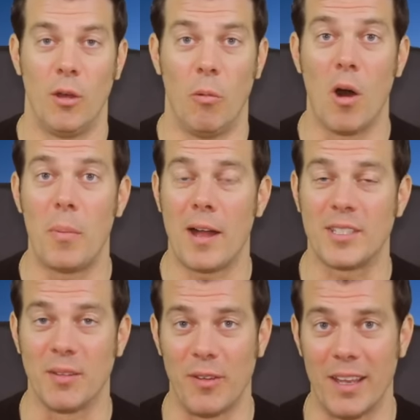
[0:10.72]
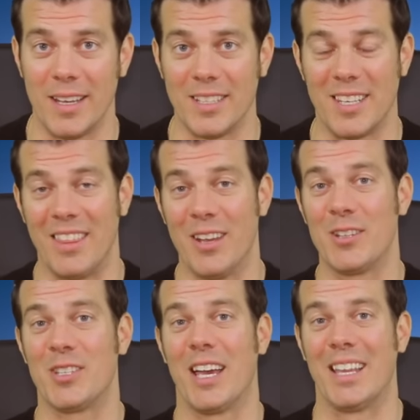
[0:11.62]
Well, boxing fans,
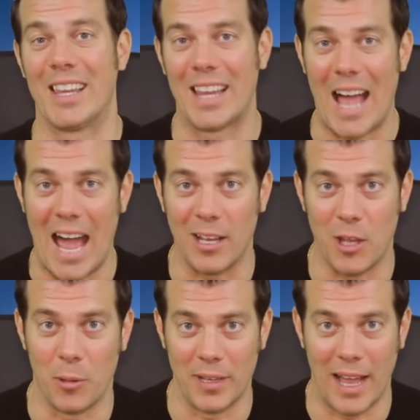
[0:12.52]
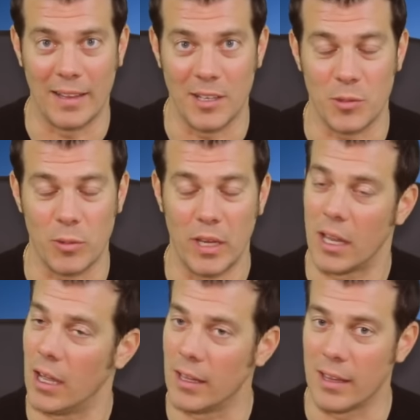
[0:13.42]
there's a lot going on this
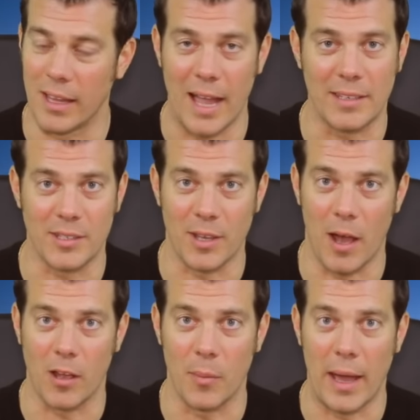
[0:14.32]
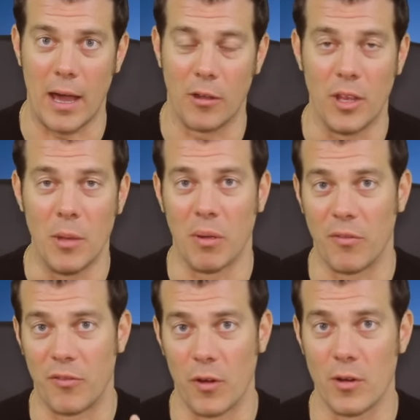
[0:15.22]
week, a lot to talk about,
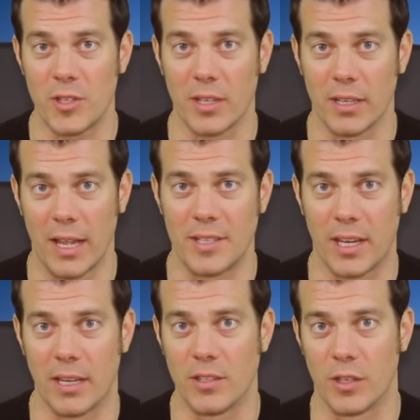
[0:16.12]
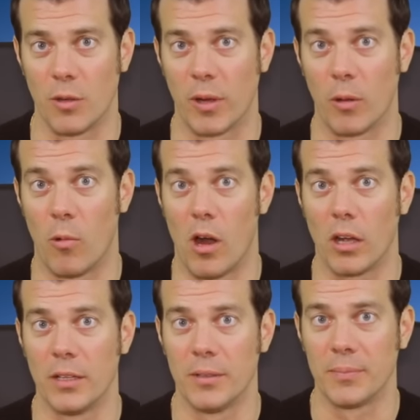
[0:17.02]
but first, let's get into the ring
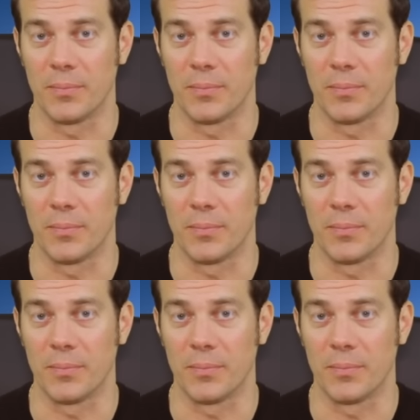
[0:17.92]
walk.